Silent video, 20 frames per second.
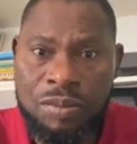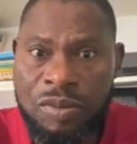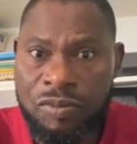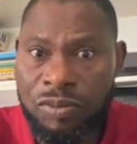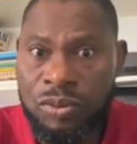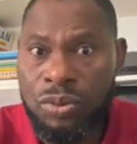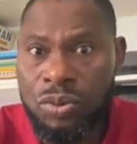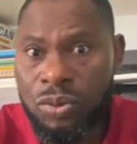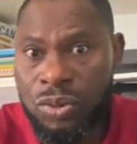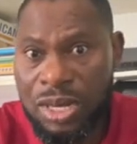
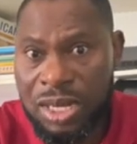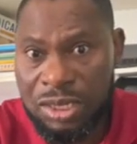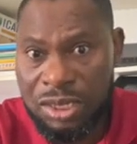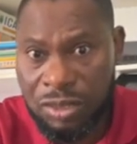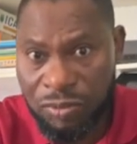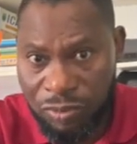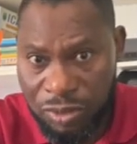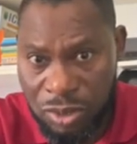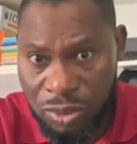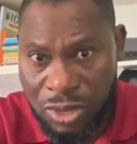even though there's a
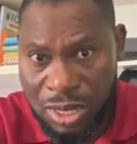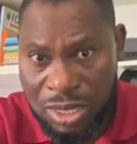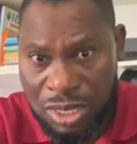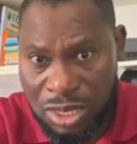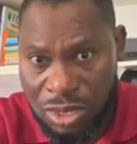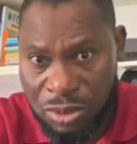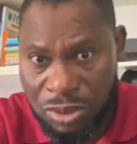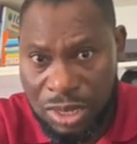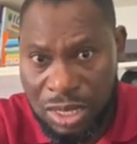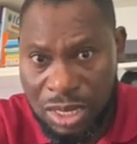video I
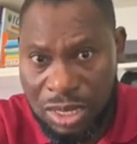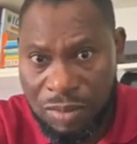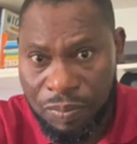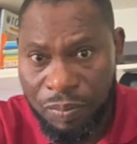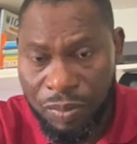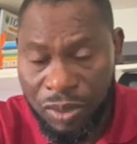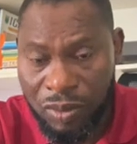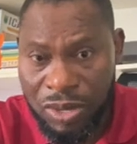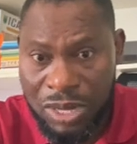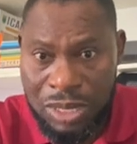did on it
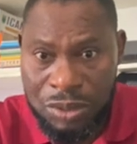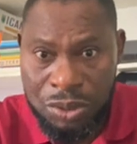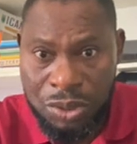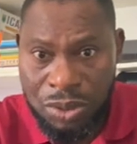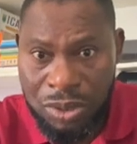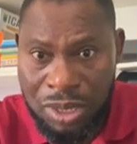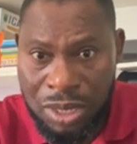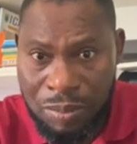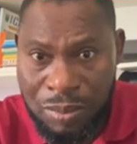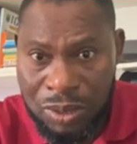when I was
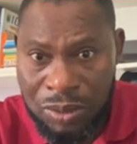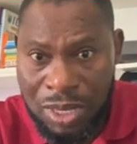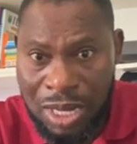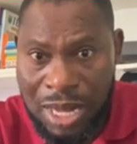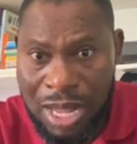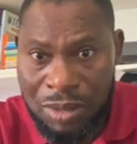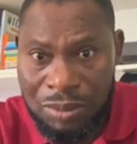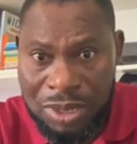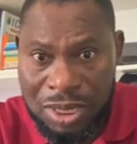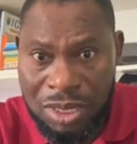talking about
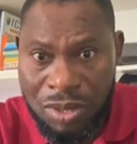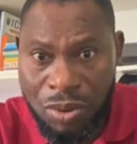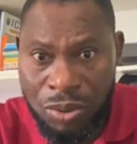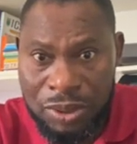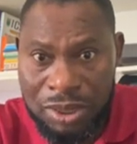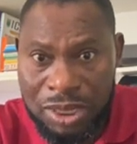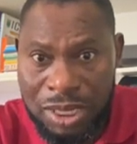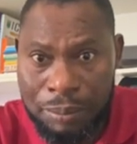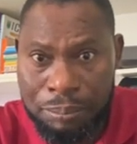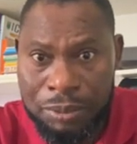accounting
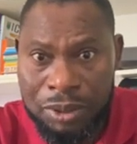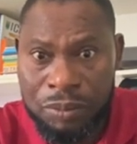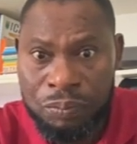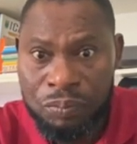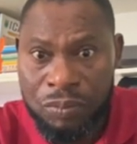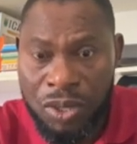concepts,